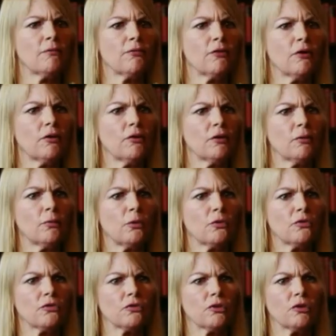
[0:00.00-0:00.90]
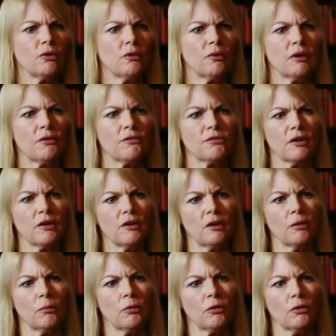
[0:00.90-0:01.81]
father wasn't who he said
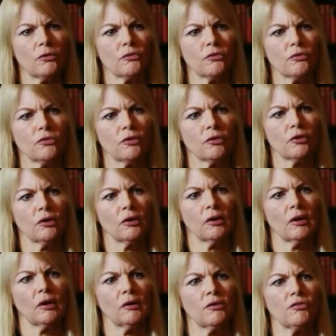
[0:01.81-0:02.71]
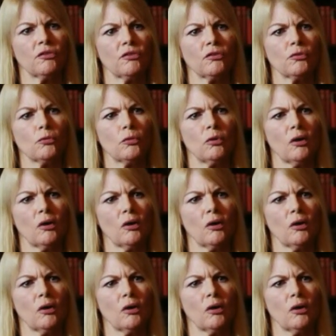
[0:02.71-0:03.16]
he was. And this is all